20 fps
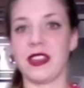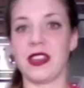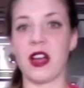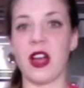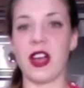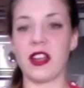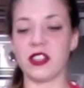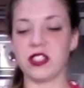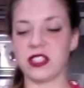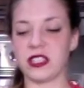
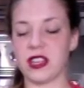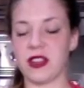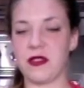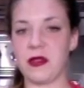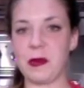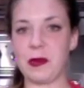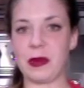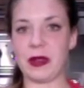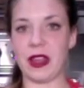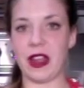Now I just
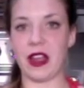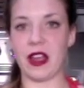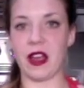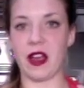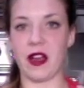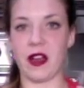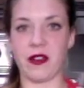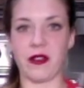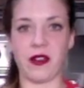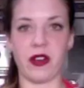have a plate
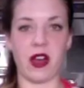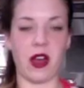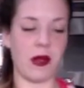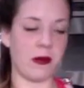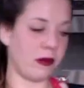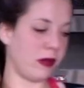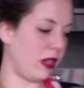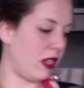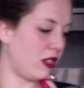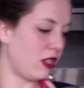of
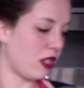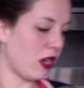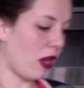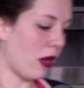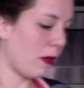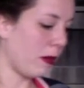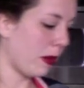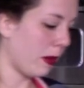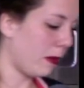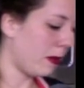unbleached
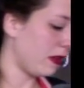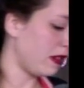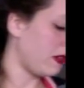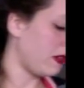all-purpose